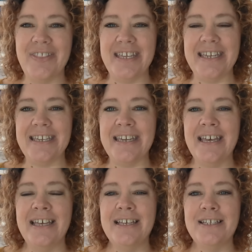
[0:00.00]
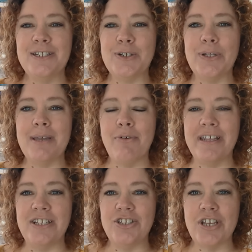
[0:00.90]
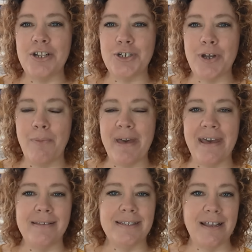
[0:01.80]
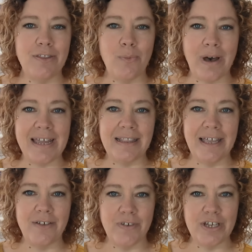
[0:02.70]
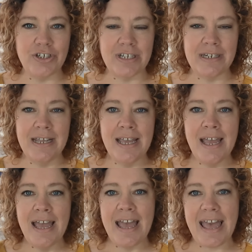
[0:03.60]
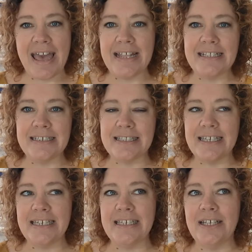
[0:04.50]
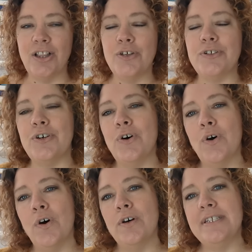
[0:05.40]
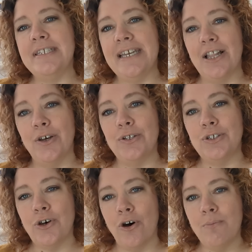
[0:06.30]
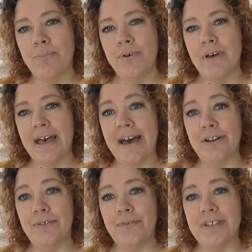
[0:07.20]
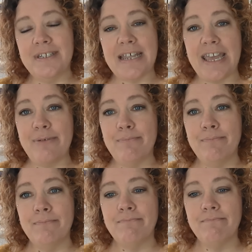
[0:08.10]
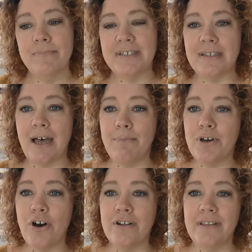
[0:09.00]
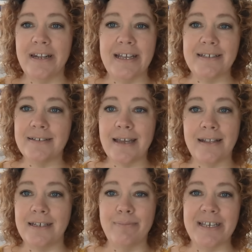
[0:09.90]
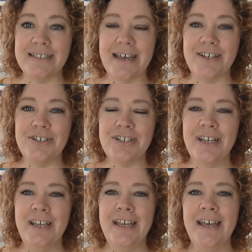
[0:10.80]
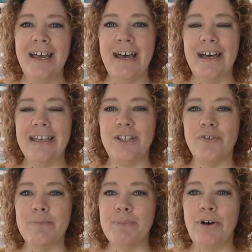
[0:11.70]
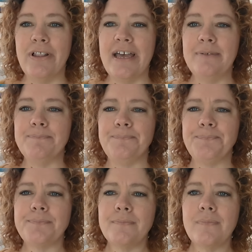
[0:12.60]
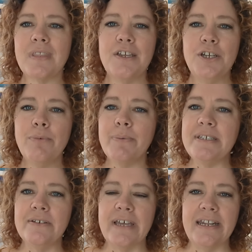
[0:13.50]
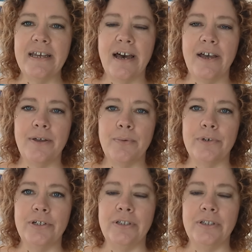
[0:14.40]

the So Liberated chanterelle pants in the wide leg version and the Closet Core CLO top out of the same slub cotton that I just had in my stash. It's from Spotlight. You could probably still get it. I will